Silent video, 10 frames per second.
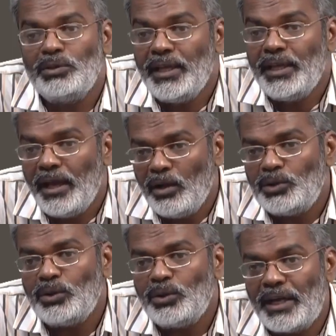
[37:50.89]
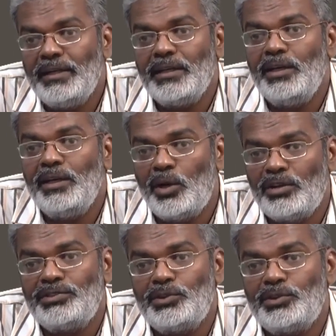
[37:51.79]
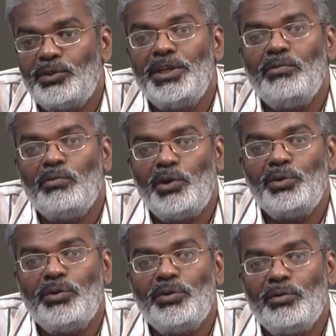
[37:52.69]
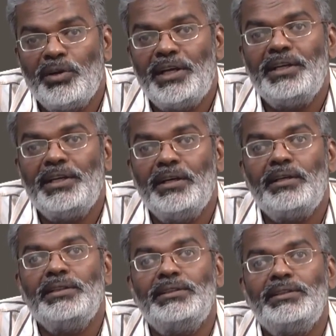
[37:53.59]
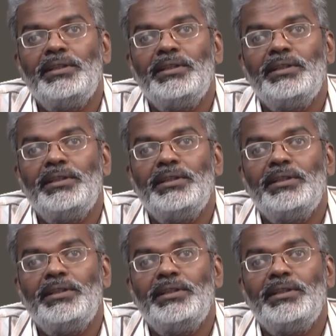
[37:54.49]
they also can tell a lot of story. What you get here is